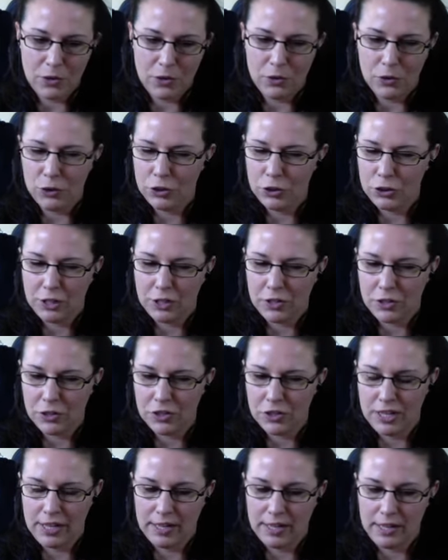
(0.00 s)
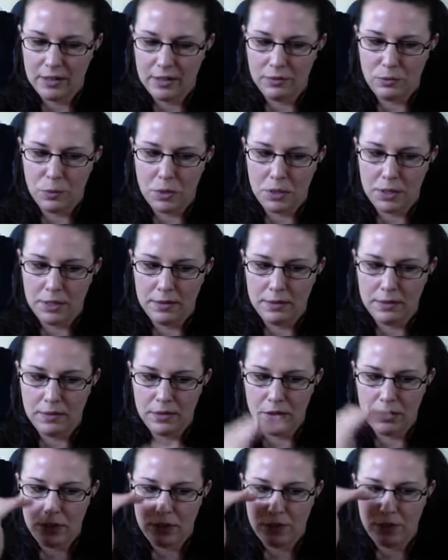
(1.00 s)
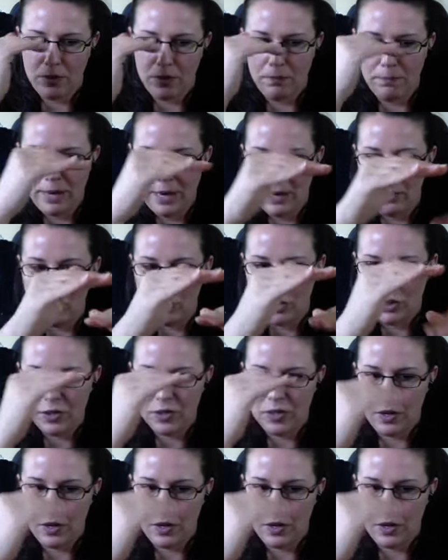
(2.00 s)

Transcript: good understanding of what the different boundaries